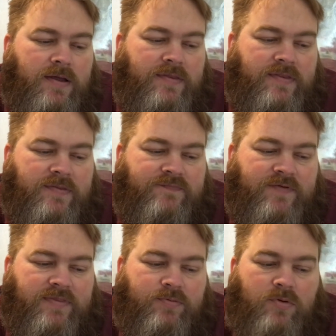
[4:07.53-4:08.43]
And then the
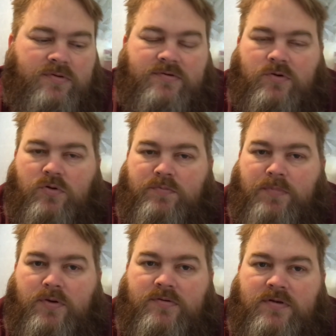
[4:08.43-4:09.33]
fifth one is called
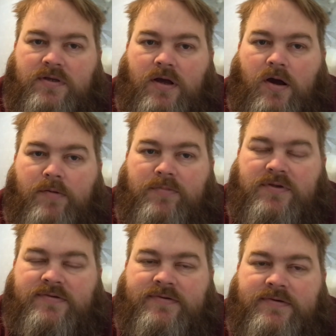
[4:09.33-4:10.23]
Mostly
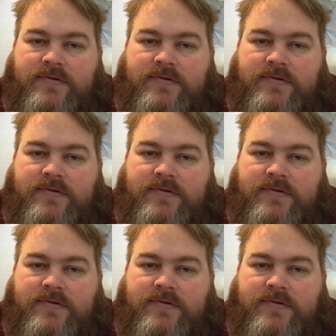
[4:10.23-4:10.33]
Harmless.